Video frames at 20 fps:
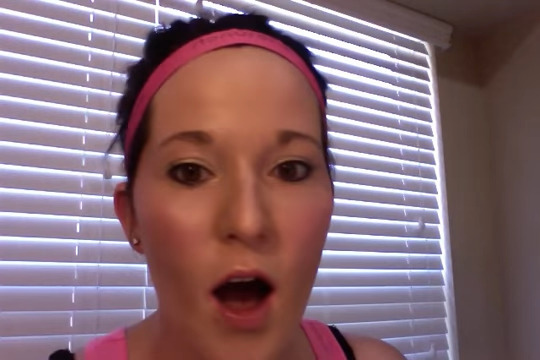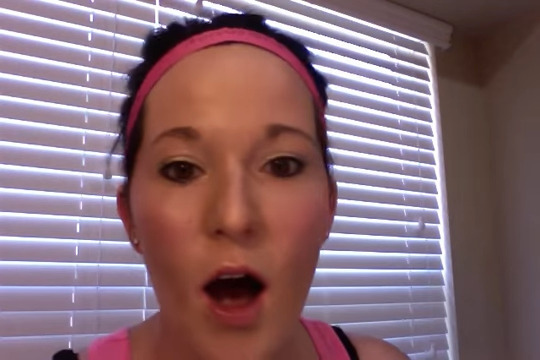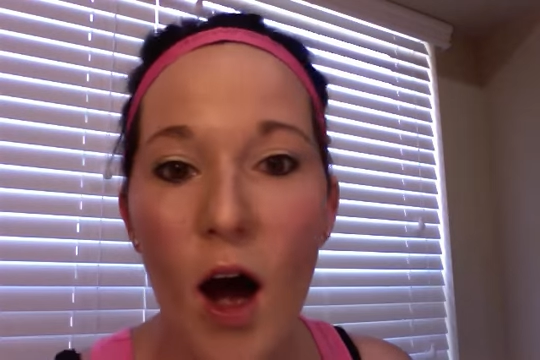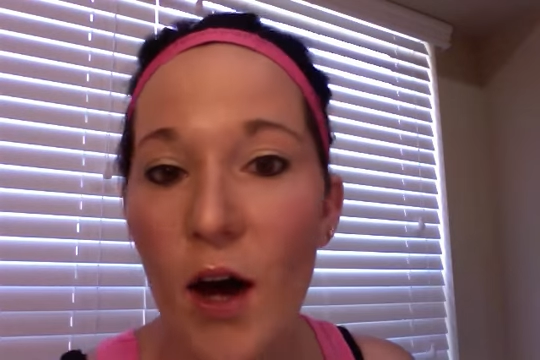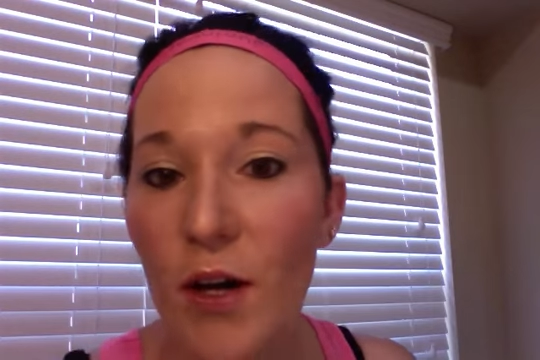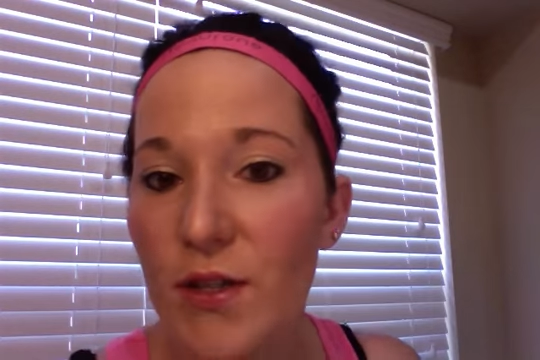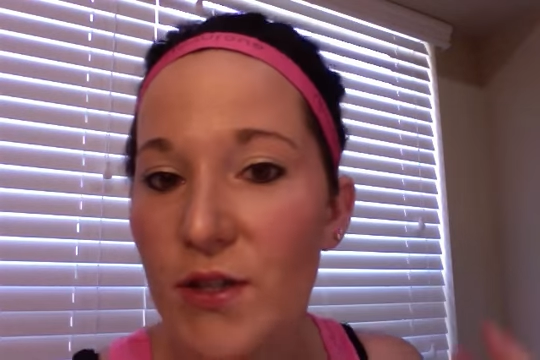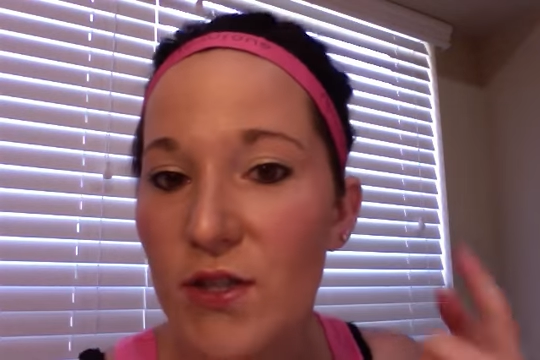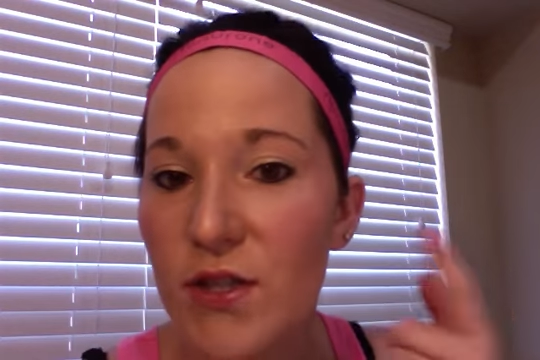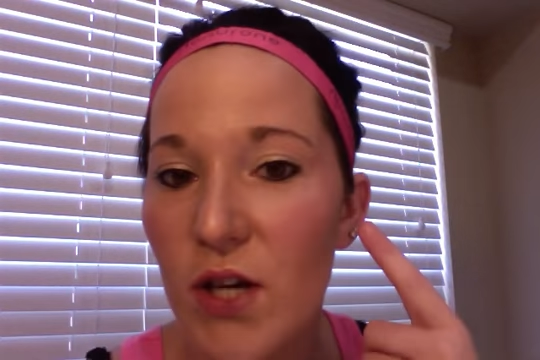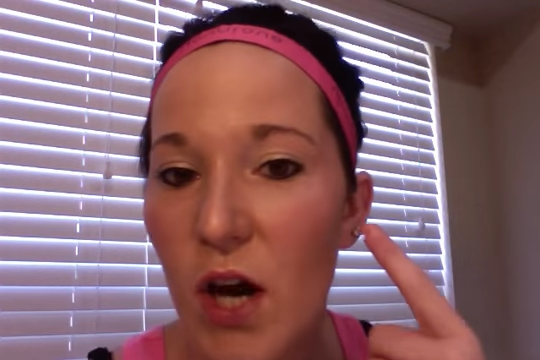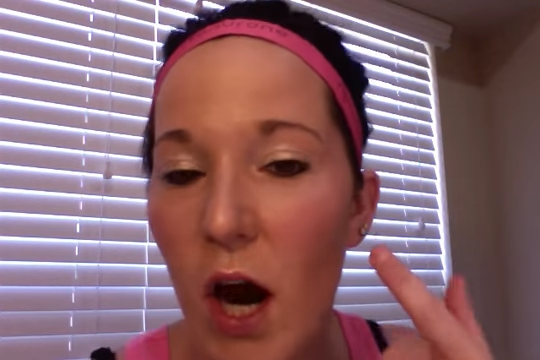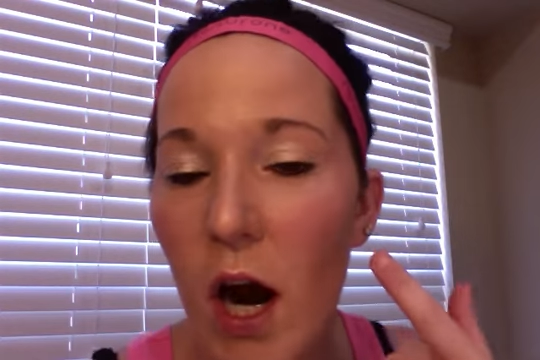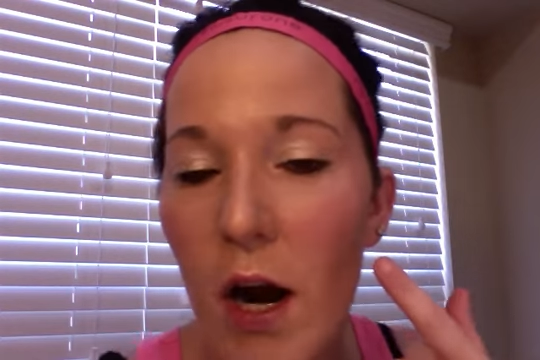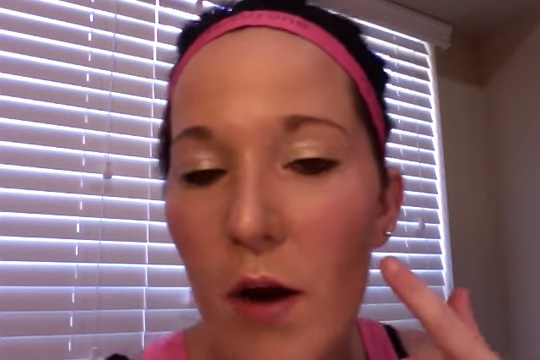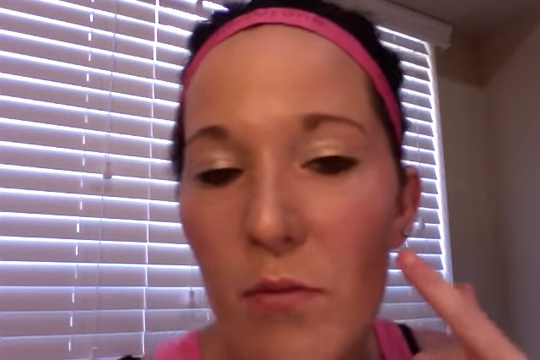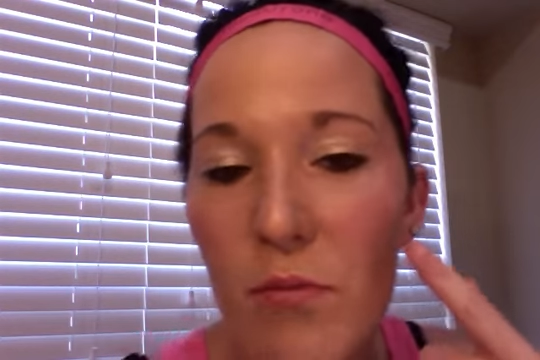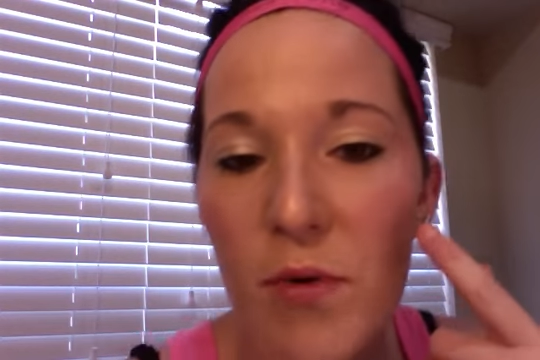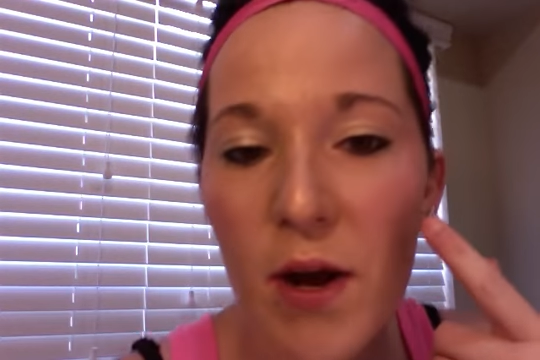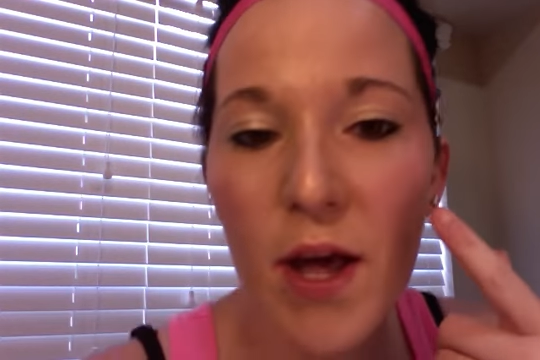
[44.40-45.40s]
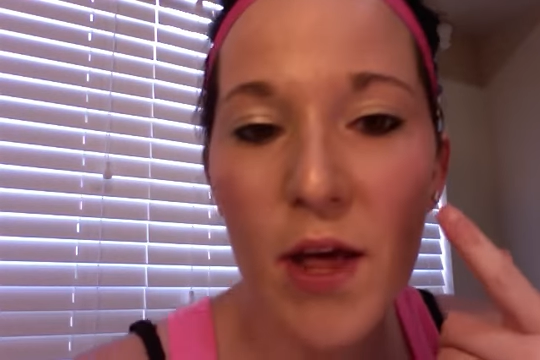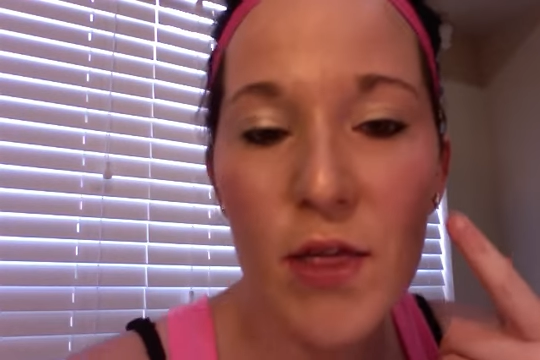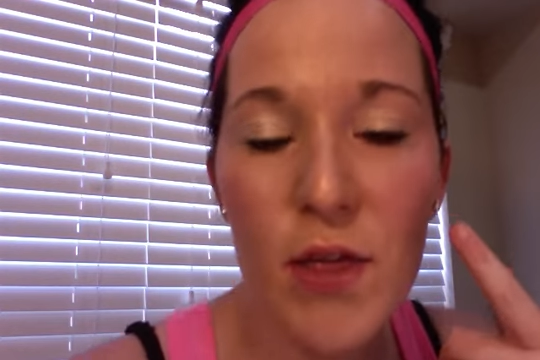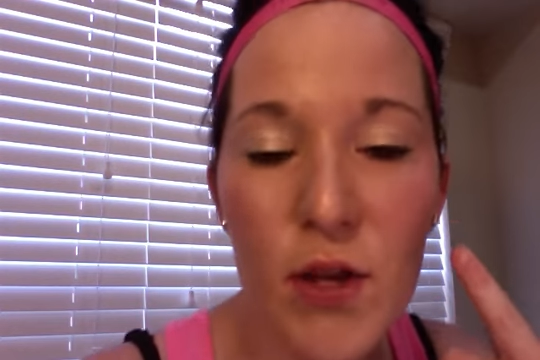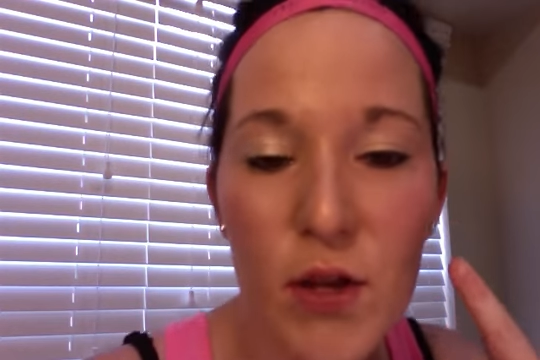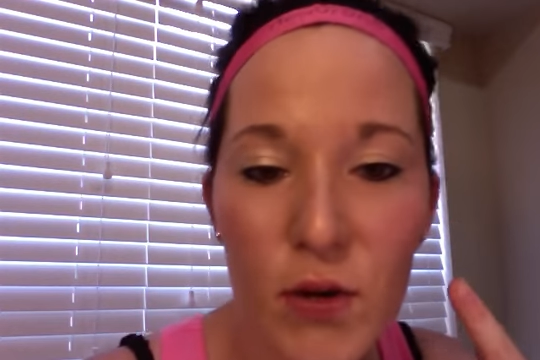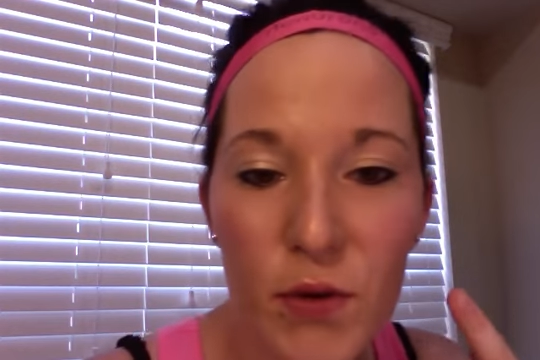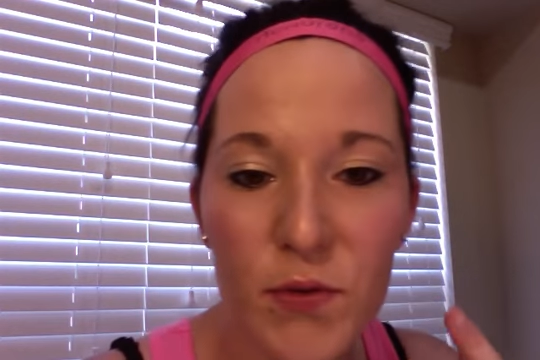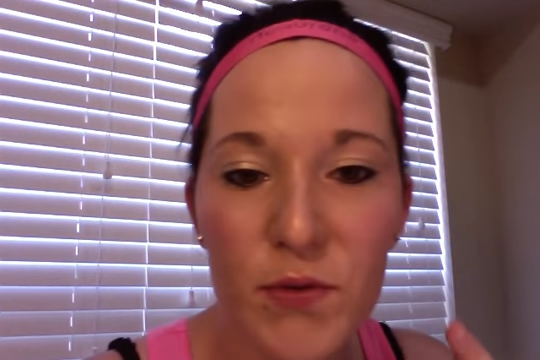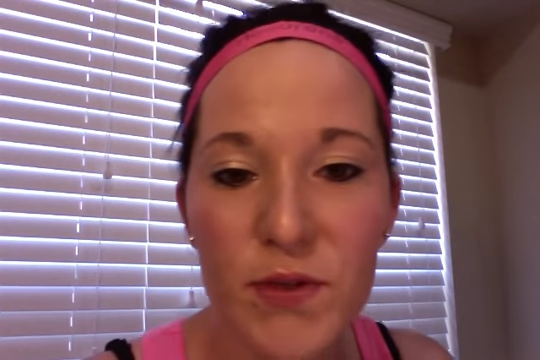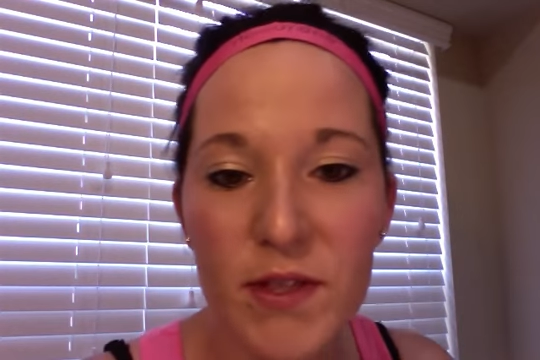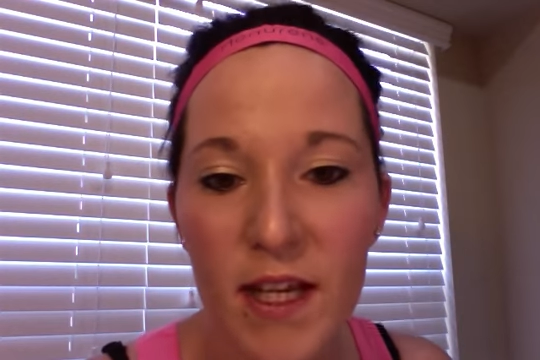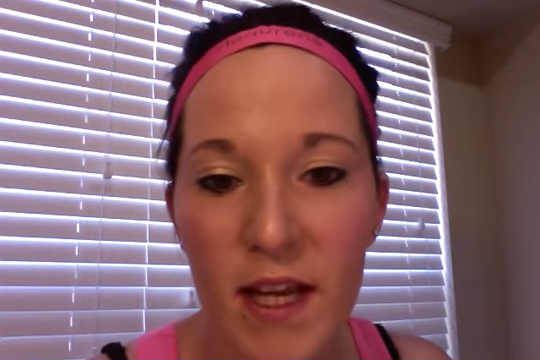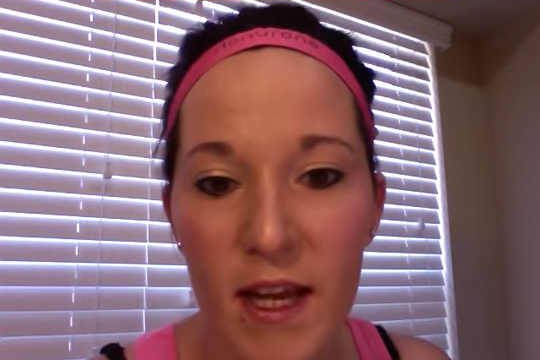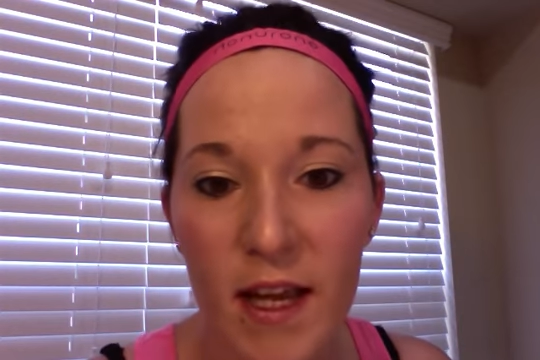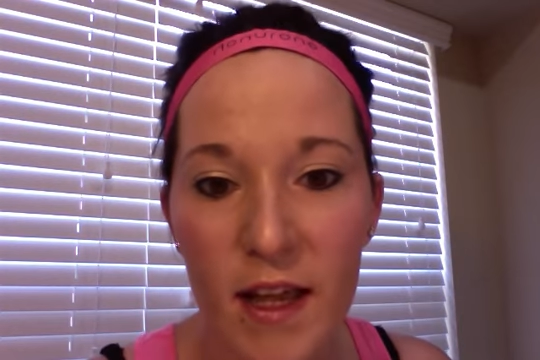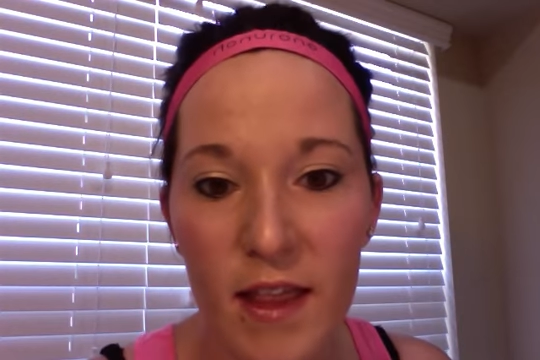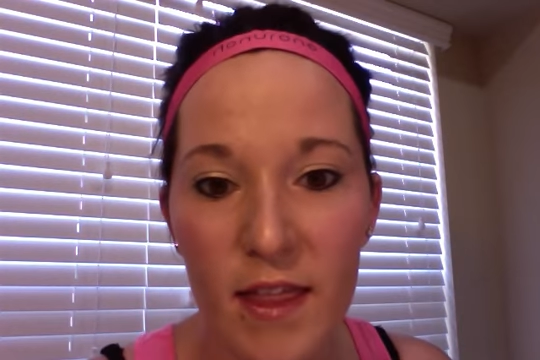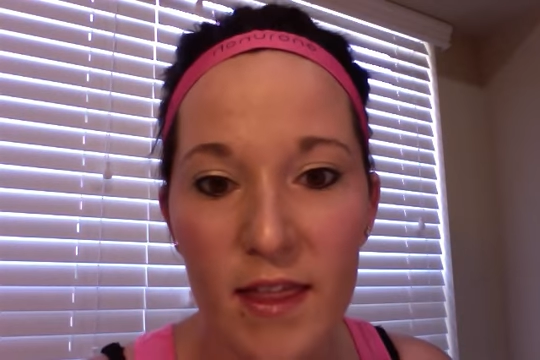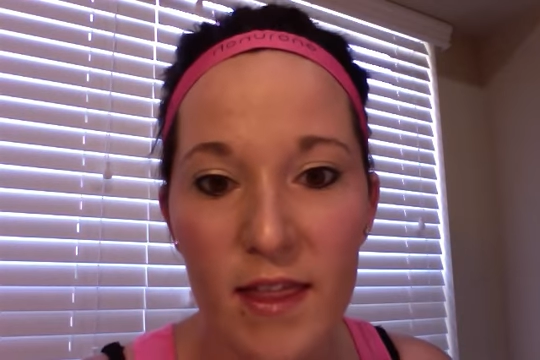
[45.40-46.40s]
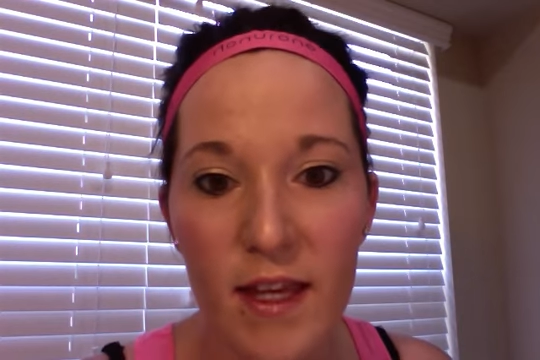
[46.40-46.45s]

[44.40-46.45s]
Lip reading: I'll start with using